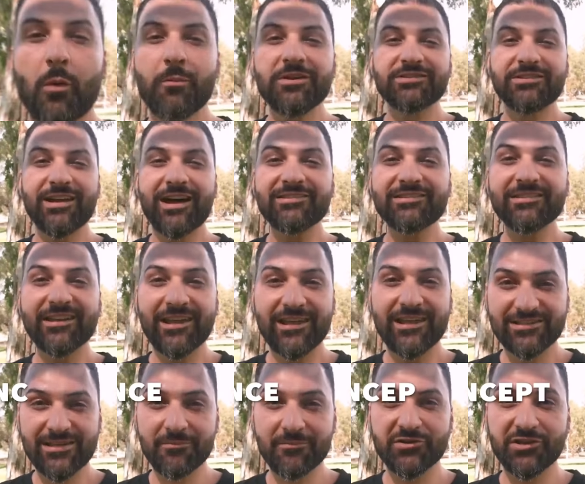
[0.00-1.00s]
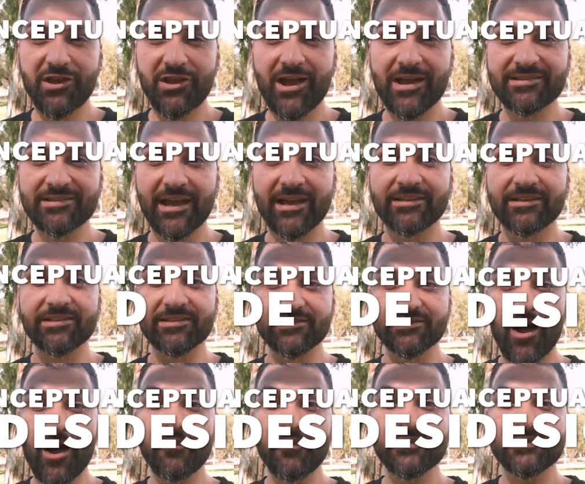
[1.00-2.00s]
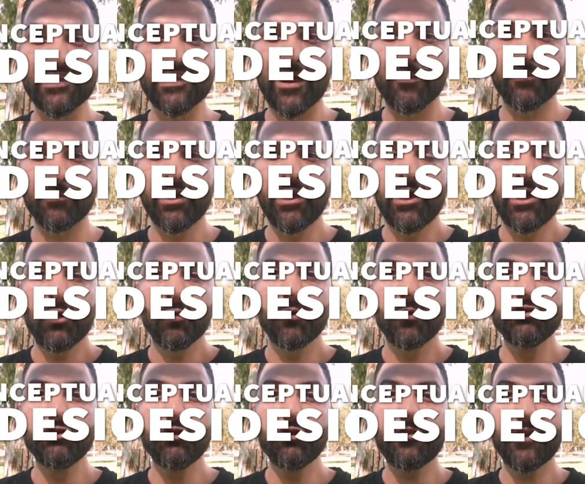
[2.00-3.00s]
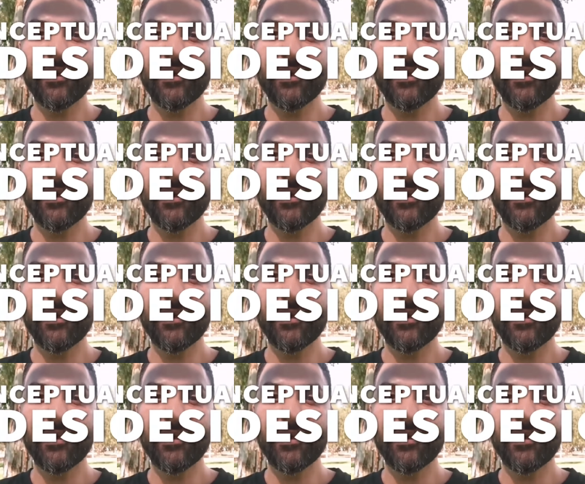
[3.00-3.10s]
When we started to conceptualize and design this app, we knew